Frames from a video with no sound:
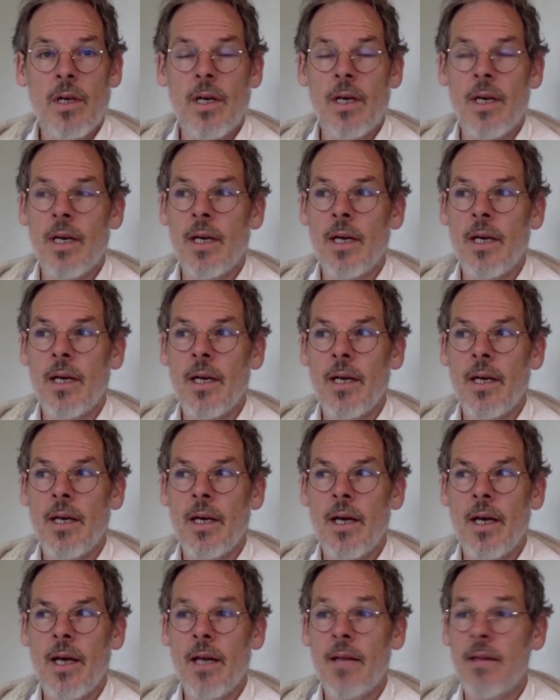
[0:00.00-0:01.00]

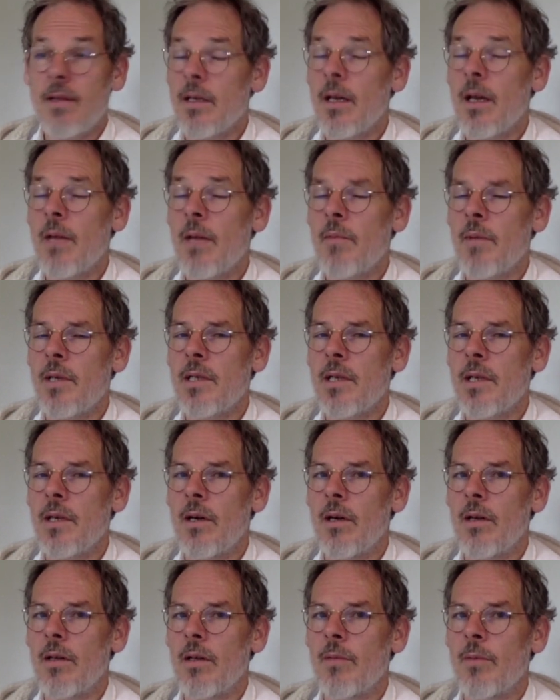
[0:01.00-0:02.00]
Uh, at the time, they still
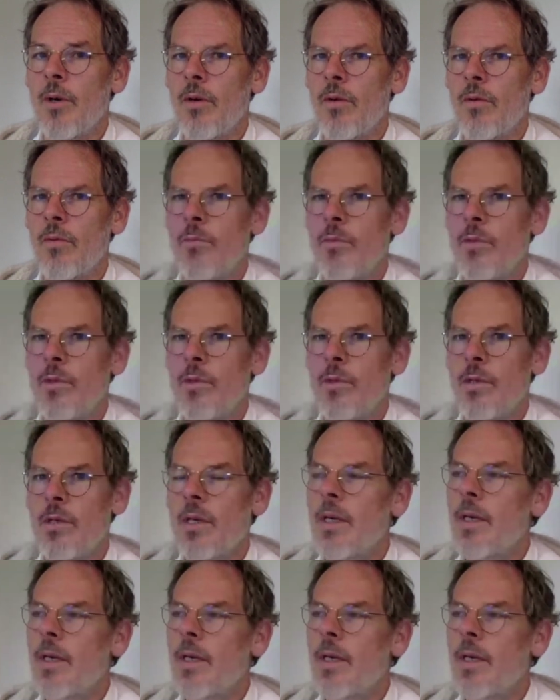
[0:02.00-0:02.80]
called them homes.